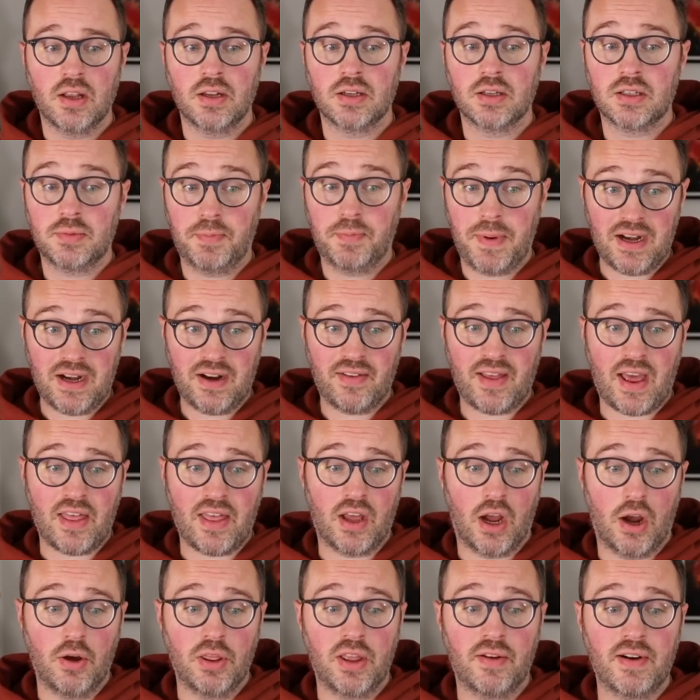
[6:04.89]
Speaking of that
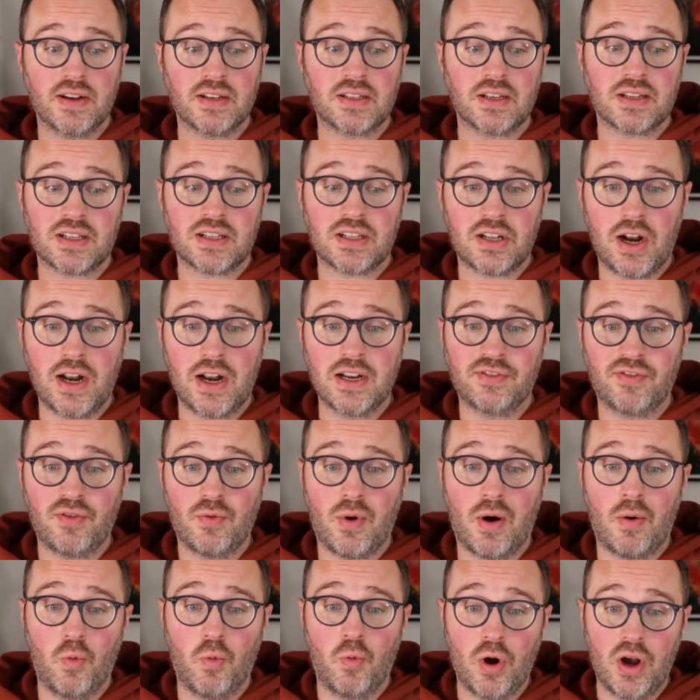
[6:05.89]
though, there is a slightly different
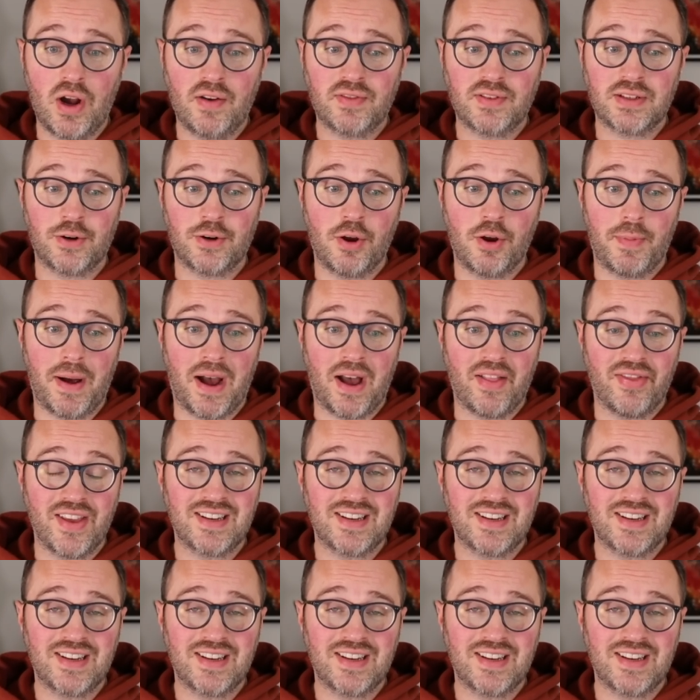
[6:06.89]
one worth telling you about.